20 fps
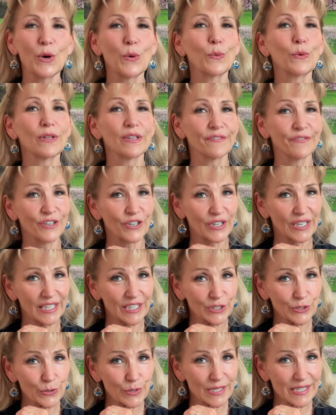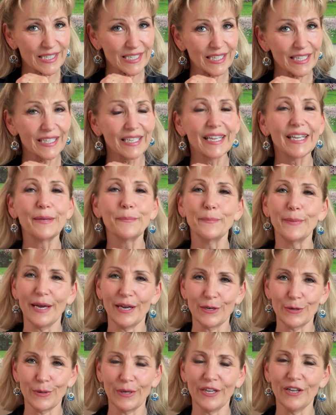Well, if you're interested in
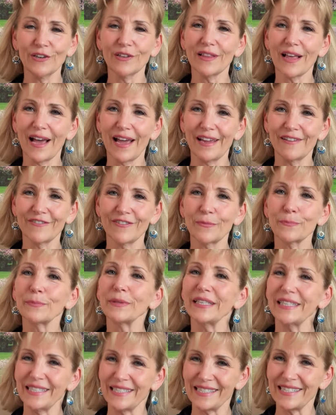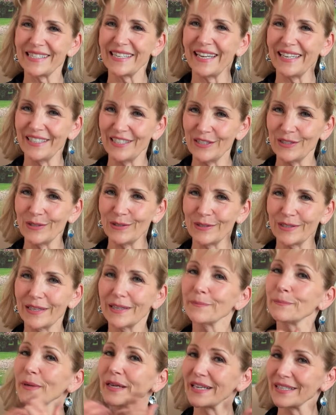bettering your life, please stay tuned
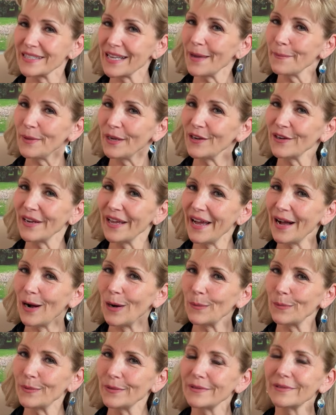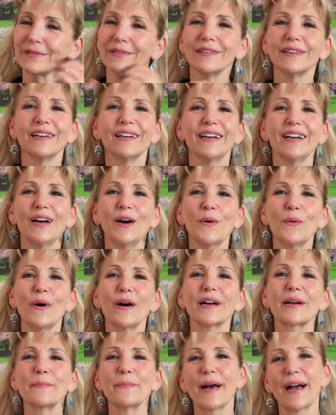because I'm here to help.
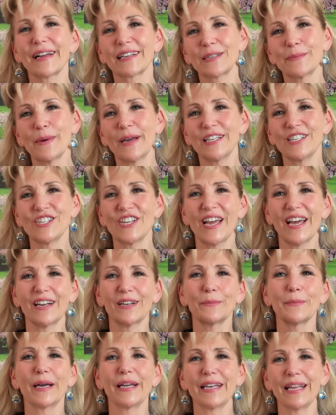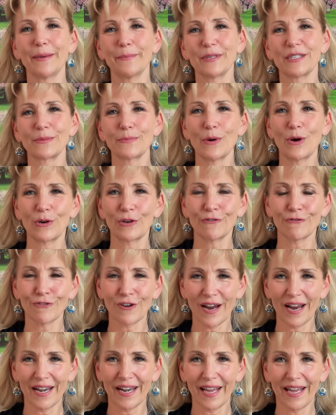Welcome back to my channel. My name is Mona
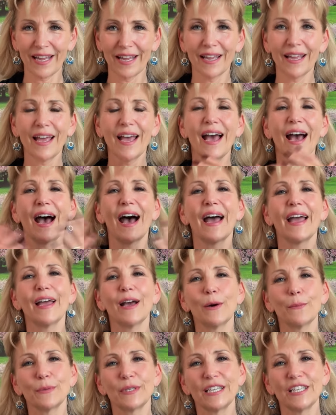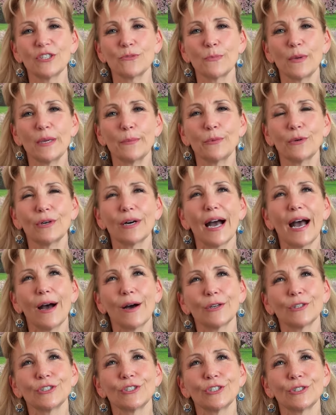Friday. I help teach people
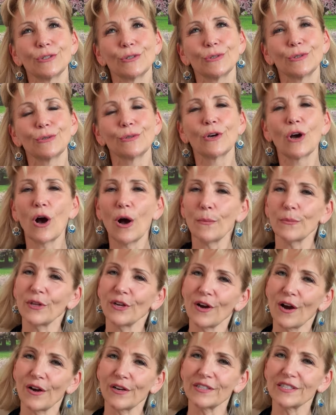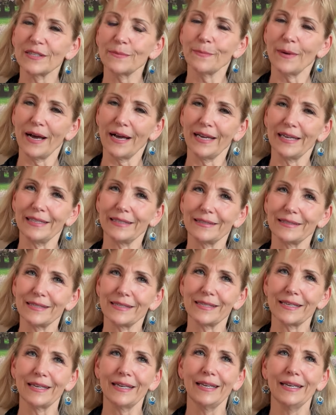how to calm their hearts and minds,